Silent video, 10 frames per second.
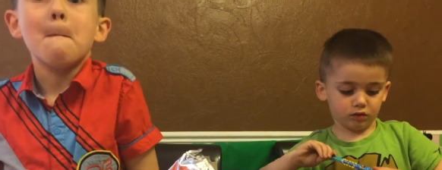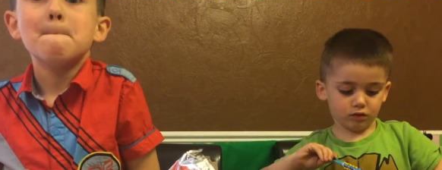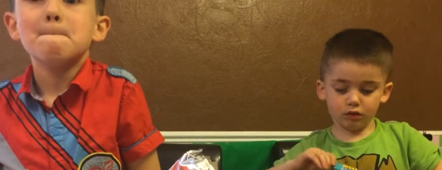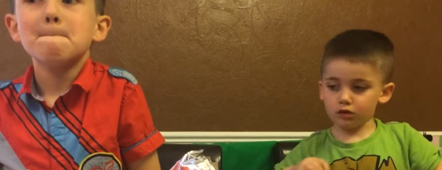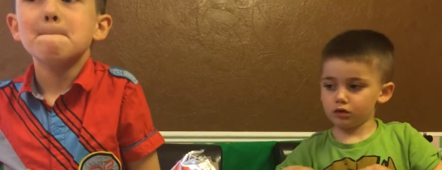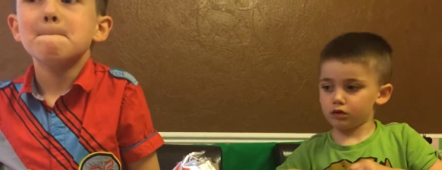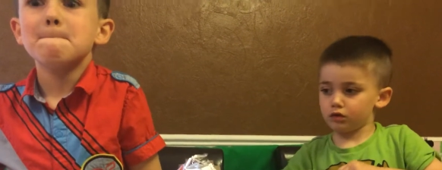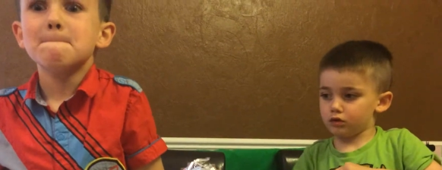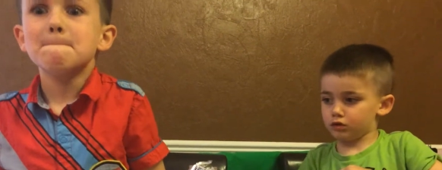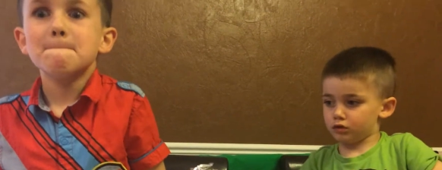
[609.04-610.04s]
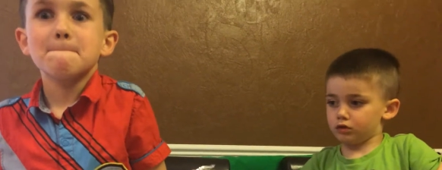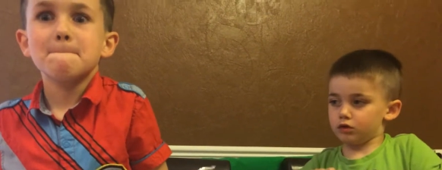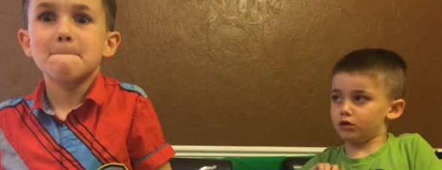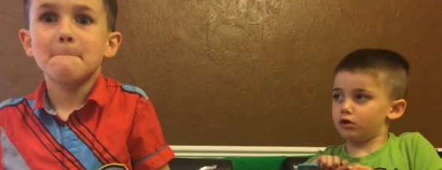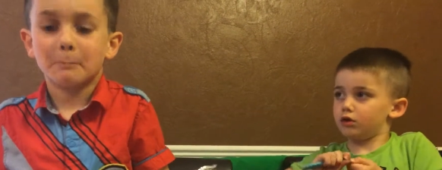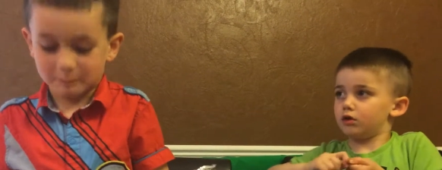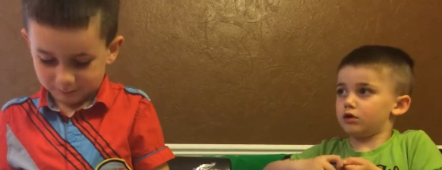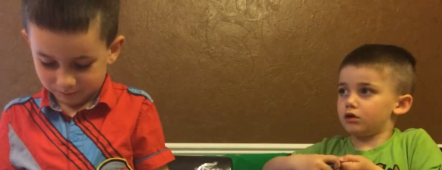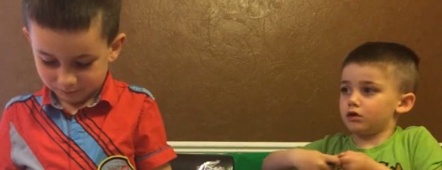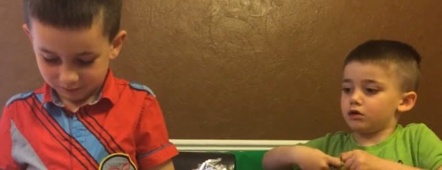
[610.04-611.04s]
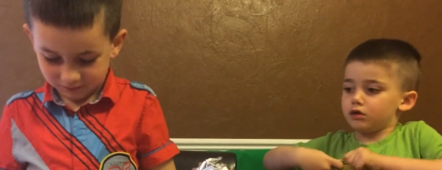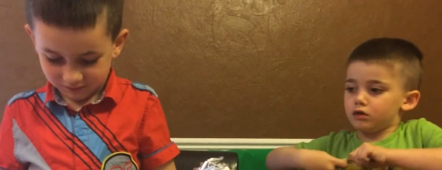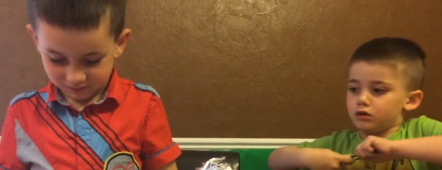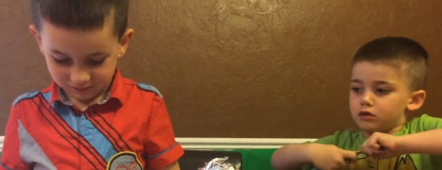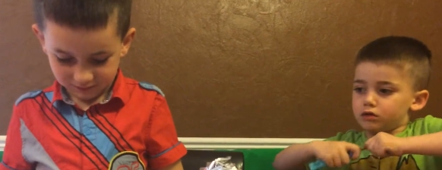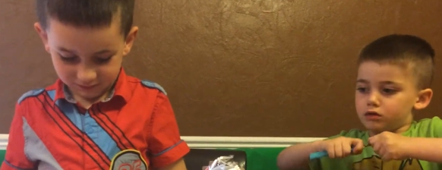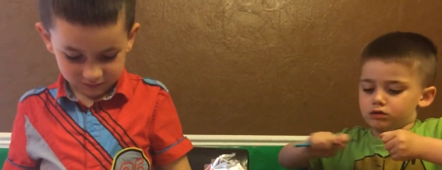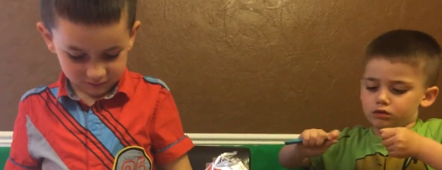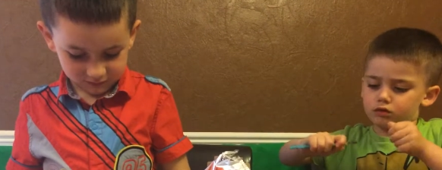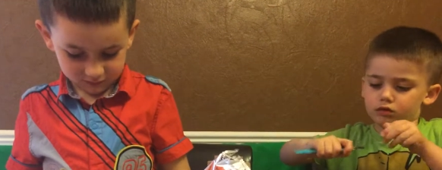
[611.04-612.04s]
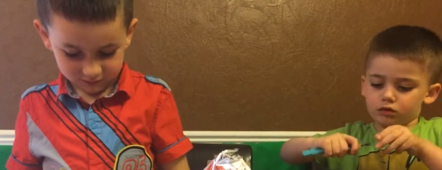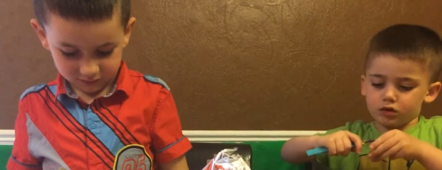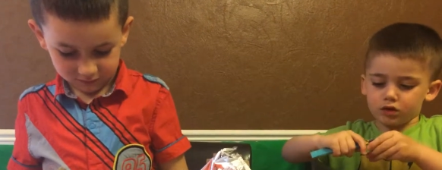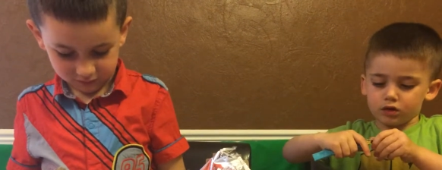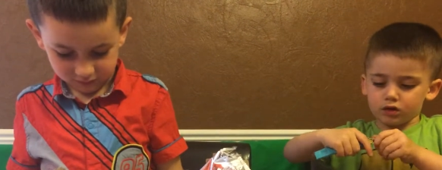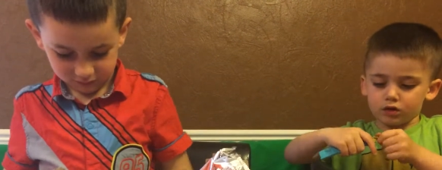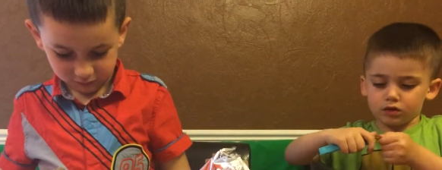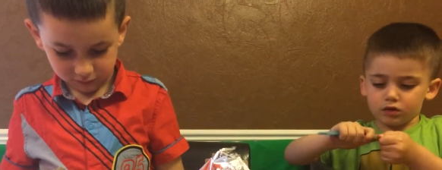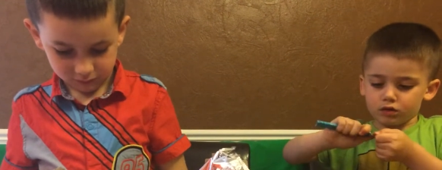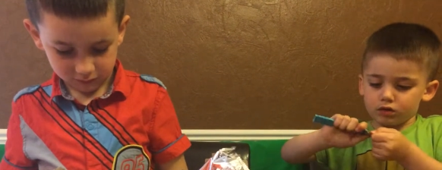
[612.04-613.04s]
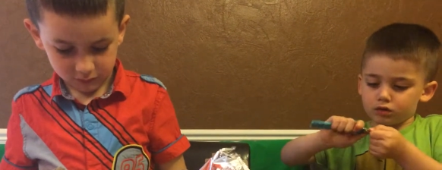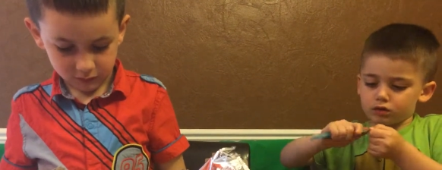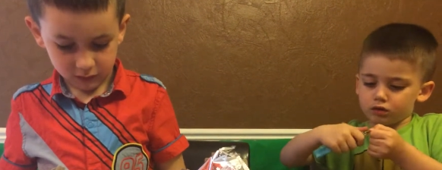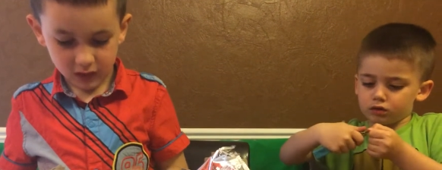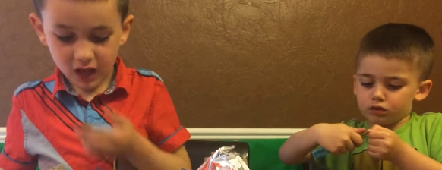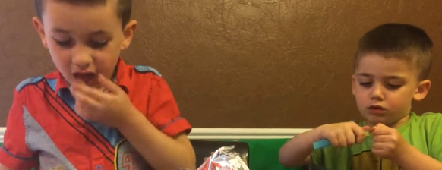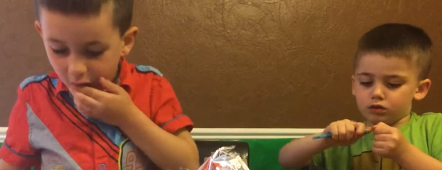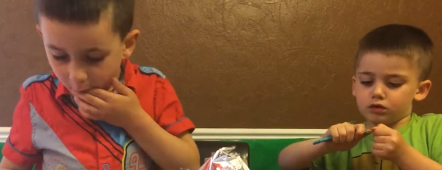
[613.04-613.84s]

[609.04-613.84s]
[no speech]